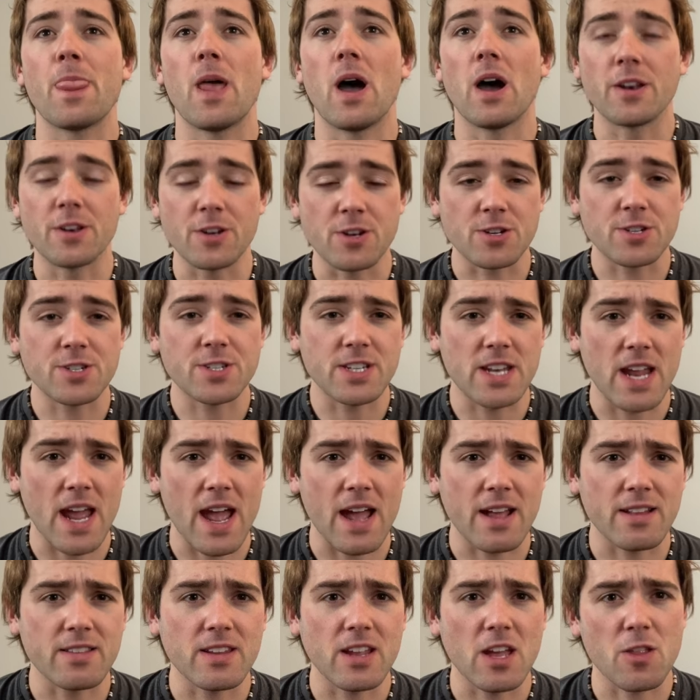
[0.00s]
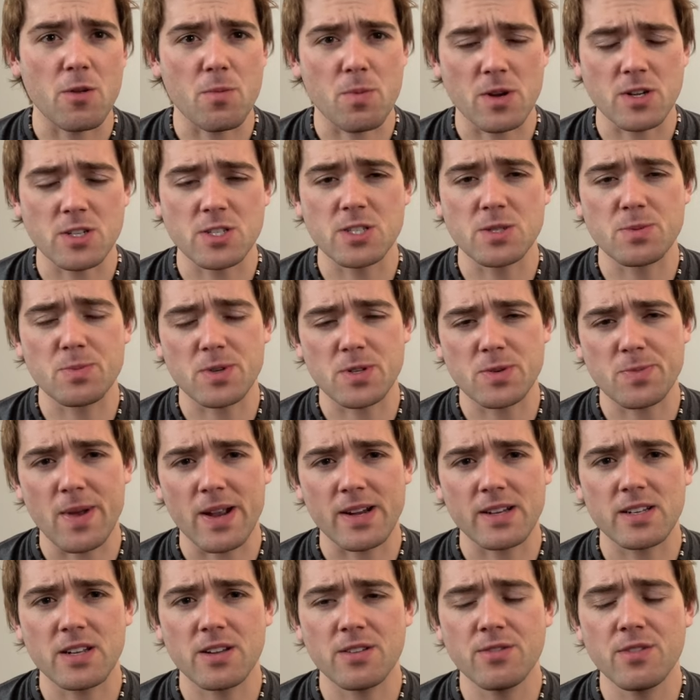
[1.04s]
understand the other person's
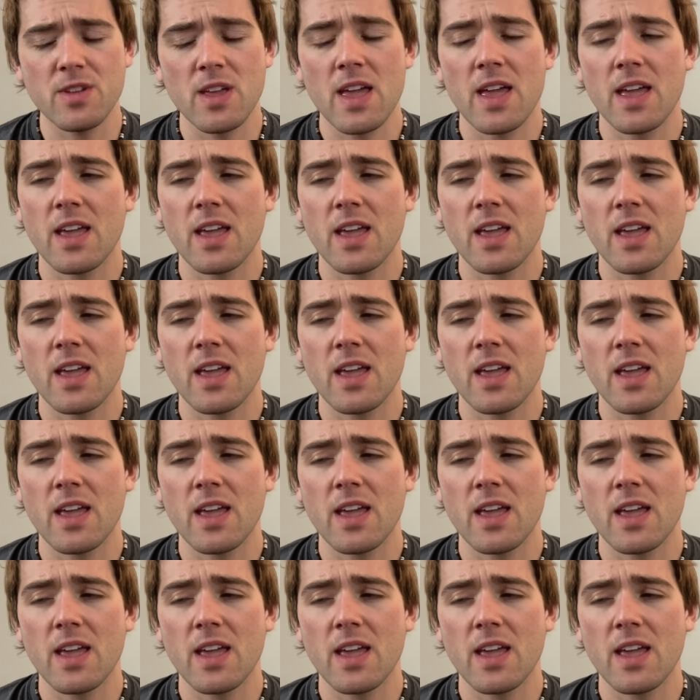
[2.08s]
perspective.